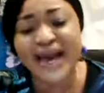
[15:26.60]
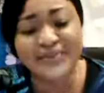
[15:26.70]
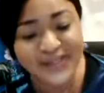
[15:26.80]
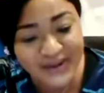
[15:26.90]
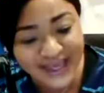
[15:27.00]

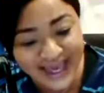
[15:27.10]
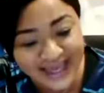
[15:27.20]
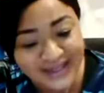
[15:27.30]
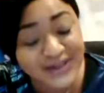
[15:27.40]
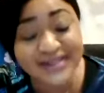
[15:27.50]
kept you
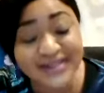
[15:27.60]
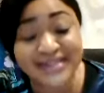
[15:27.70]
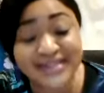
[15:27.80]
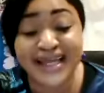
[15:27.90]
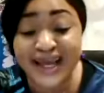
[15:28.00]
here.
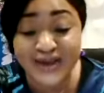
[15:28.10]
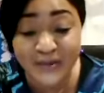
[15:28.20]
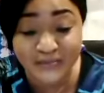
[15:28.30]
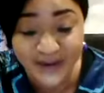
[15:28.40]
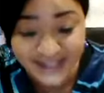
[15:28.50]
Today,
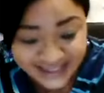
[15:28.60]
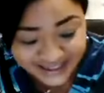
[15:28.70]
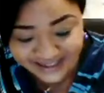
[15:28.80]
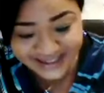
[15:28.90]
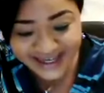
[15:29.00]
you're
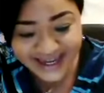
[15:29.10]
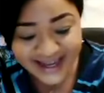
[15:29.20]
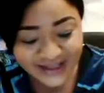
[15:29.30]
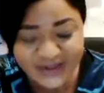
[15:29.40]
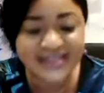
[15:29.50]
British.
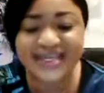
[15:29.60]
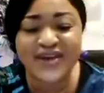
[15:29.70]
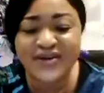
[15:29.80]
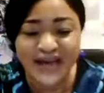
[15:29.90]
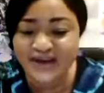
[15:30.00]

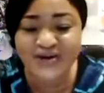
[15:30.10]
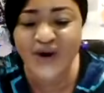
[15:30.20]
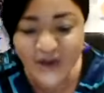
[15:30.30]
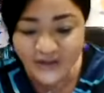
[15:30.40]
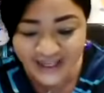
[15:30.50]
Today, you
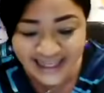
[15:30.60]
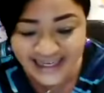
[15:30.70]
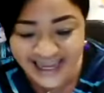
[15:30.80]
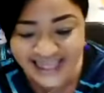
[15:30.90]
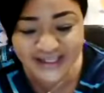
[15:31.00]
can go all over
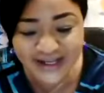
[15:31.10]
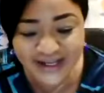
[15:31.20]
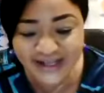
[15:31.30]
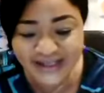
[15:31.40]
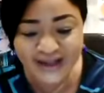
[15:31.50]
the
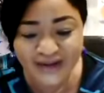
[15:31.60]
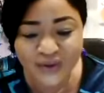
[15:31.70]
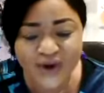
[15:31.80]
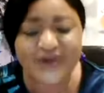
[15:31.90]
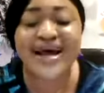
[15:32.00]
nations of the
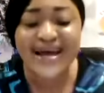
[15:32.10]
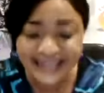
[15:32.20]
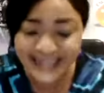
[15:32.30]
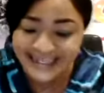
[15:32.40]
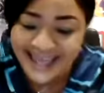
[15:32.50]
world.
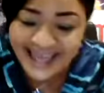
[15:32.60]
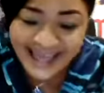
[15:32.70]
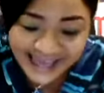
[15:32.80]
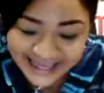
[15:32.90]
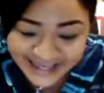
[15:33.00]
The
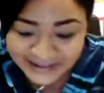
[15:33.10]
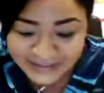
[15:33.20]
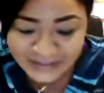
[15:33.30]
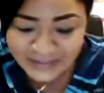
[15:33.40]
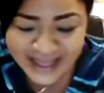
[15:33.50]
name